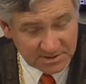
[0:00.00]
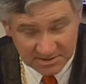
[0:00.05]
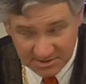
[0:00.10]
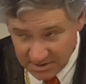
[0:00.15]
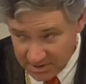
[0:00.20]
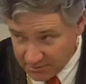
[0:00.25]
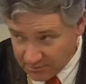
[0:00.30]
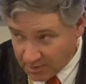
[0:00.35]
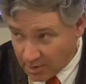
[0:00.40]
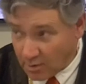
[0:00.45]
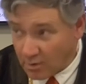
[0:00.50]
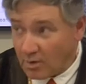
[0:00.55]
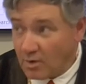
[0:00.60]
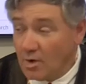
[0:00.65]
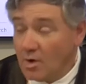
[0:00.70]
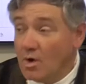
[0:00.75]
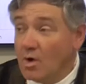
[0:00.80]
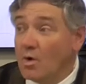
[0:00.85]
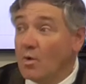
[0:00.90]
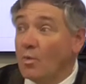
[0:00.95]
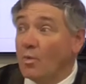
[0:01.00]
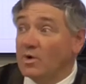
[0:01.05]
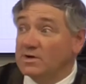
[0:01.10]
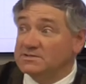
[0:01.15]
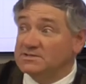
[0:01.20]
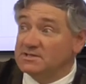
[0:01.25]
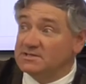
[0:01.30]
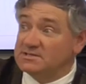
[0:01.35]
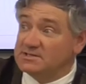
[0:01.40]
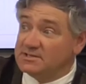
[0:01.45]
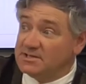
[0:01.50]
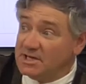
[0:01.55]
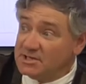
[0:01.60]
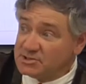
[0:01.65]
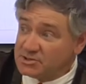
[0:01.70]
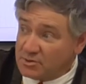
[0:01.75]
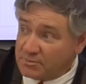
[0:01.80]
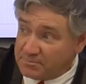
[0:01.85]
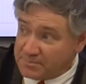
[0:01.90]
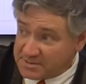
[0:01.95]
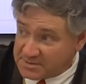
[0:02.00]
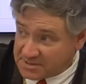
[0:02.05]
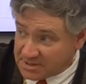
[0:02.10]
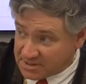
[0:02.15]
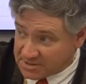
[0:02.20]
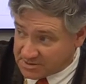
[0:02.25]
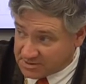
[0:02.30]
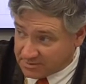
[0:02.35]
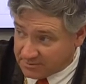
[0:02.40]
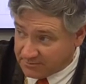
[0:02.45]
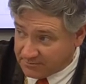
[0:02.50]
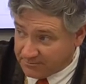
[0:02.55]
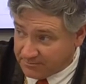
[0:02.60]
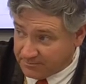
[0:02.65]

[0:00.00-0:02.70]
Zero. What's his initial position?